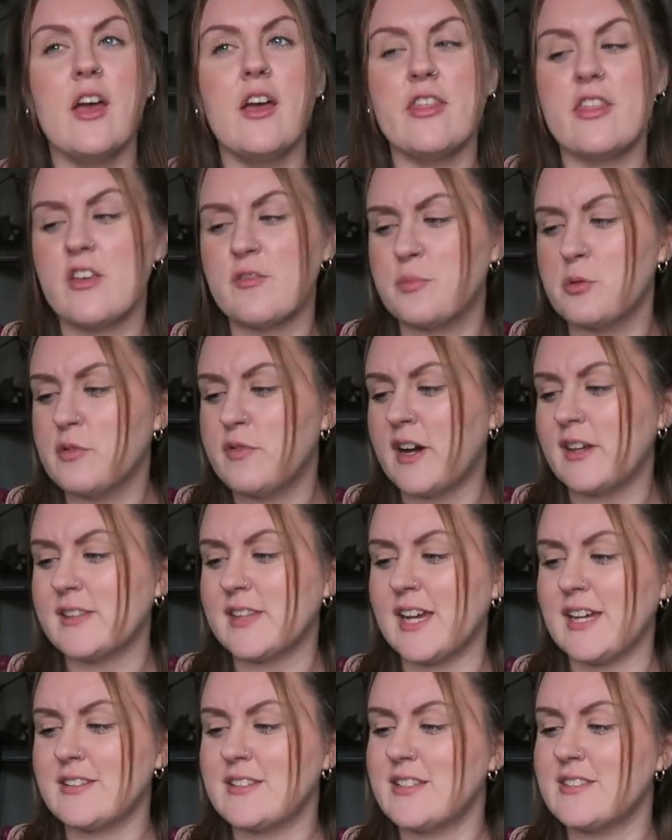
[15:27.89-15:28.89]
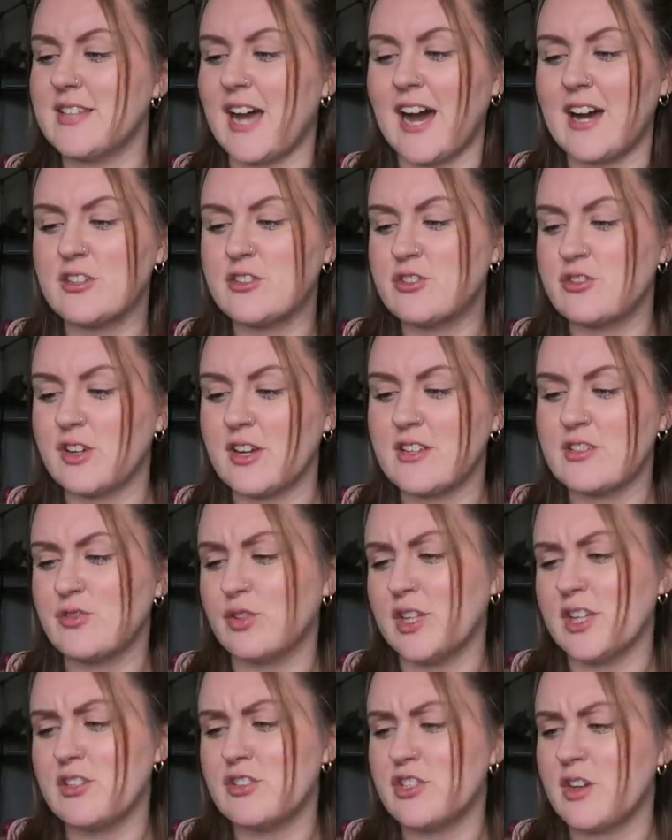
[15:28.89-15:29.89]
They've both had like disastrous
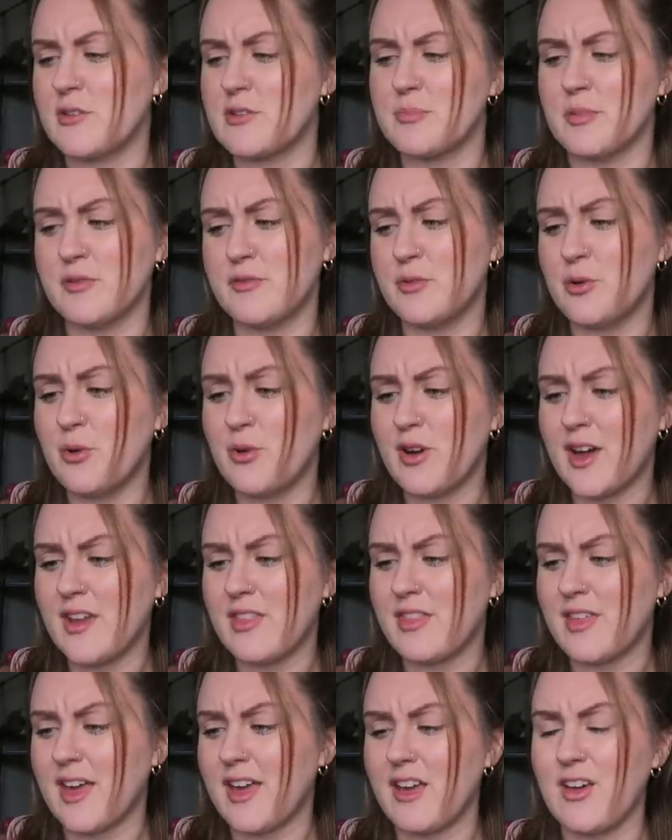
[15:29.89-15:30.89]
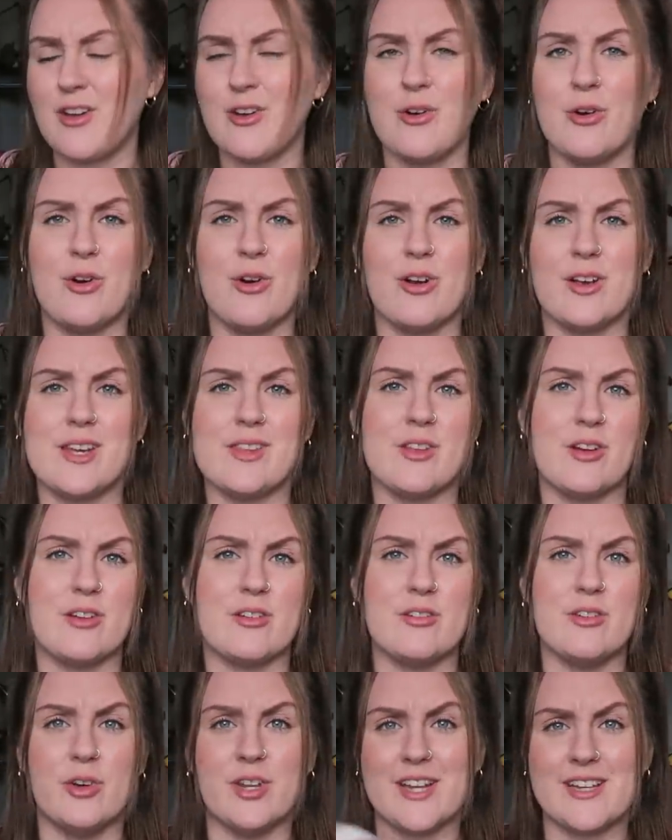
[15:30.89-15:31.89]
relationships before, I think, or either
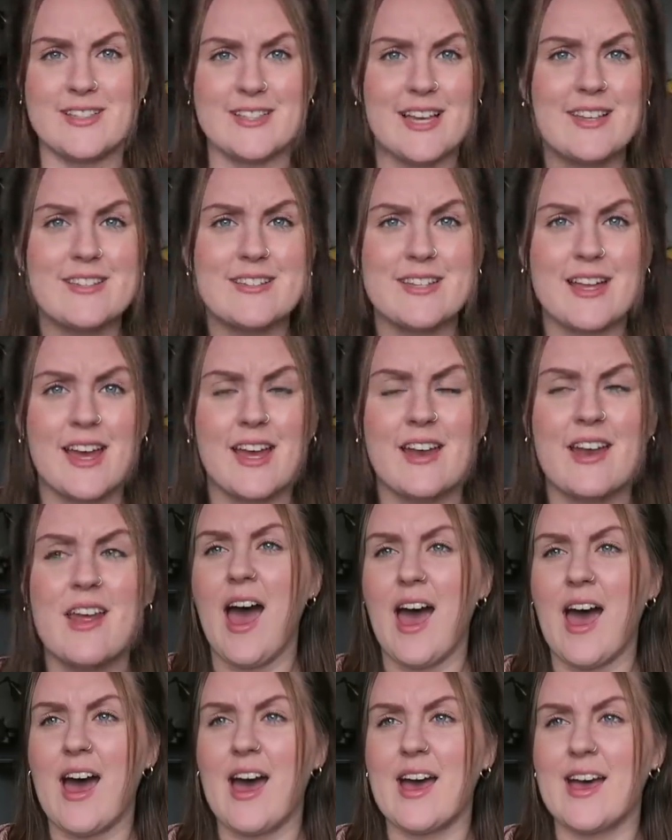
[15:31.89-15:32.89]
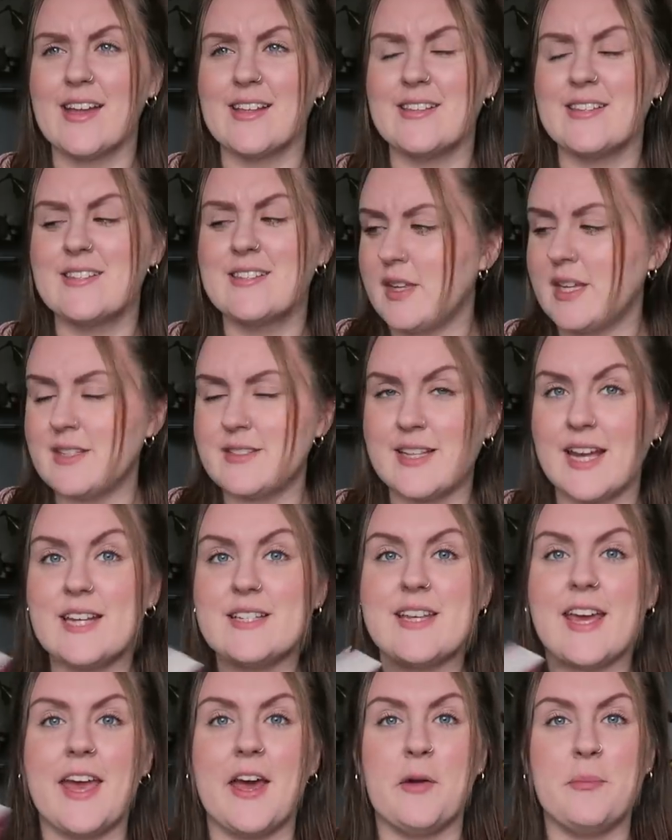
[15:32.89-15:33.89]
non-existent, and they decide
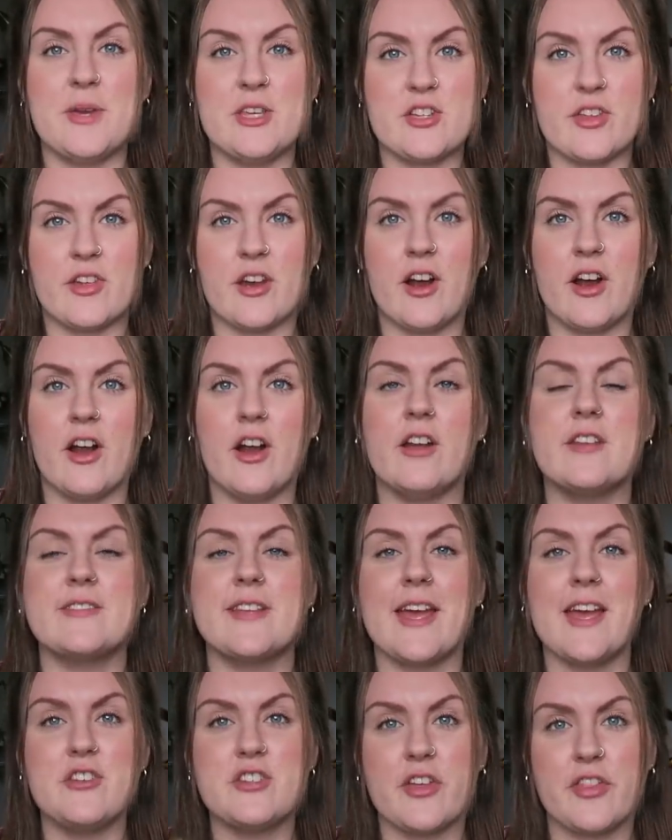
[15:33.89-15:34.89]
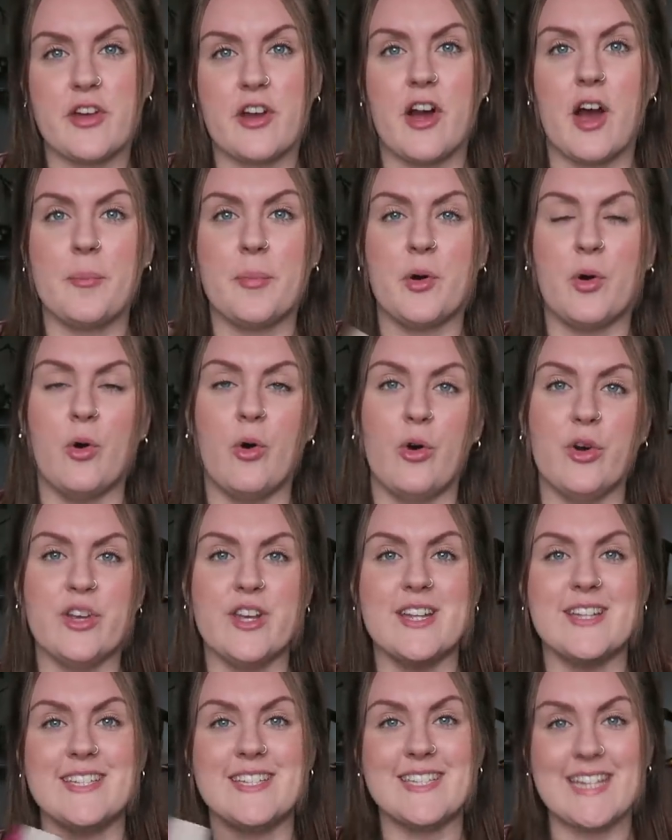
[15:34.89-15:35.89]
to help each other, set each other up on
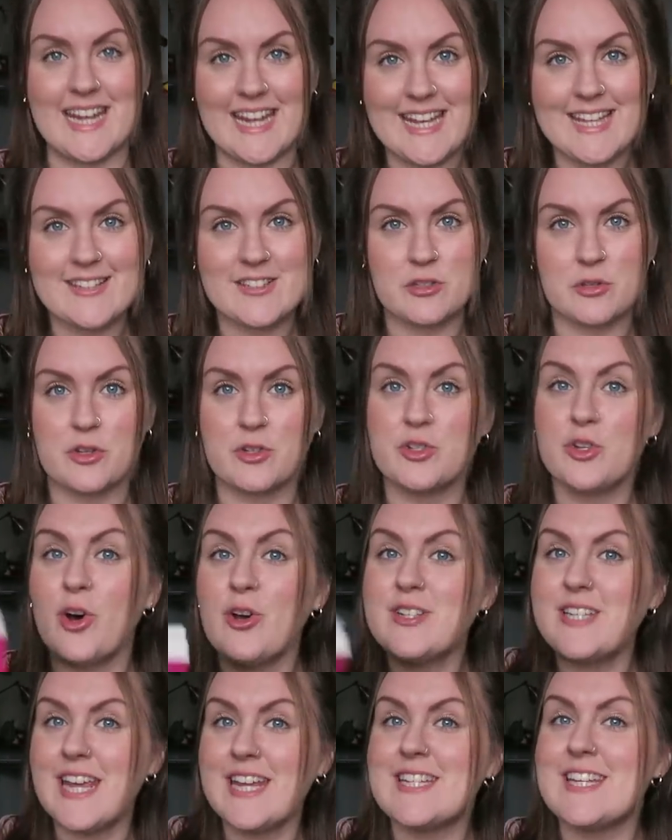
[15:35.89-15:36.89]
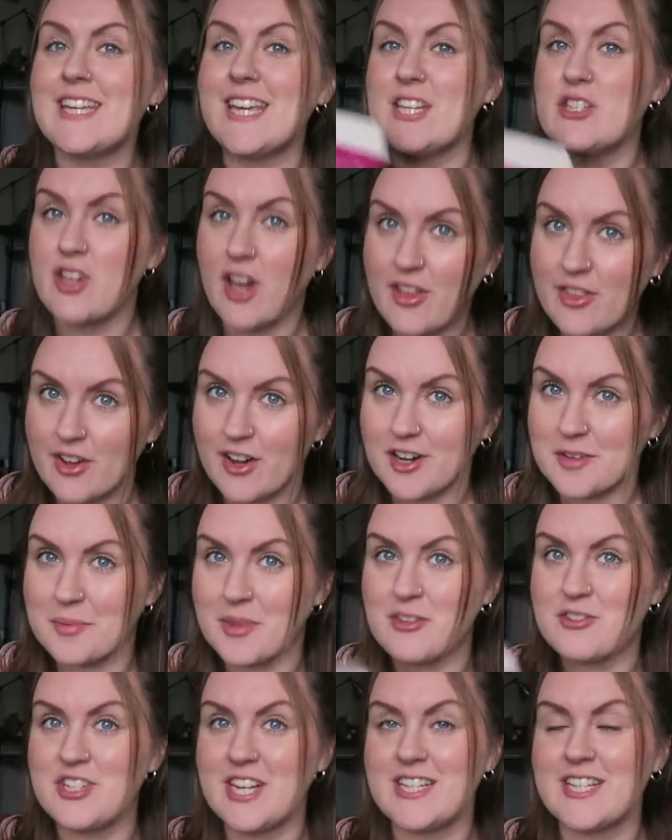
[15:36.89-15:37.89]
dates. So they're not dating each other, but
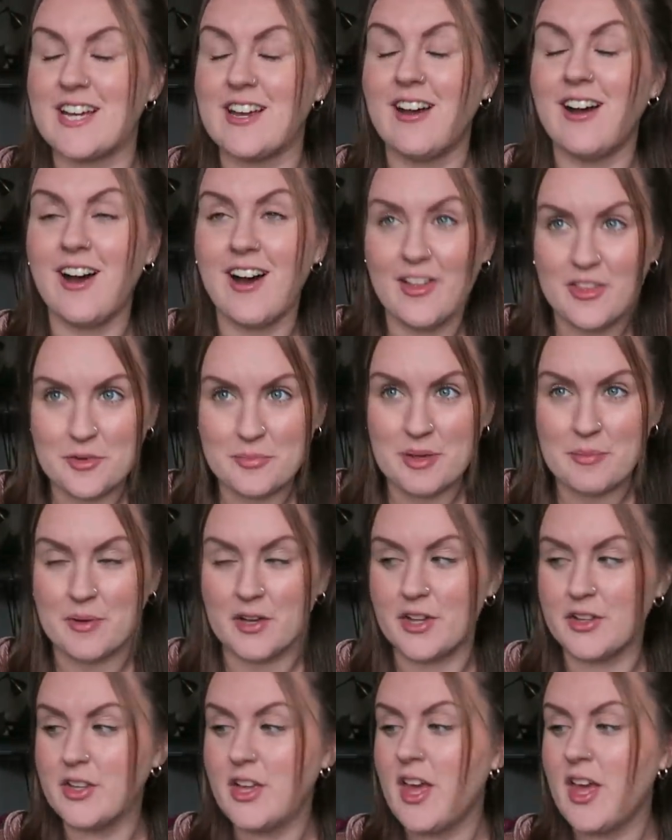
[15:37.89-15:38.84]
they're dating other people.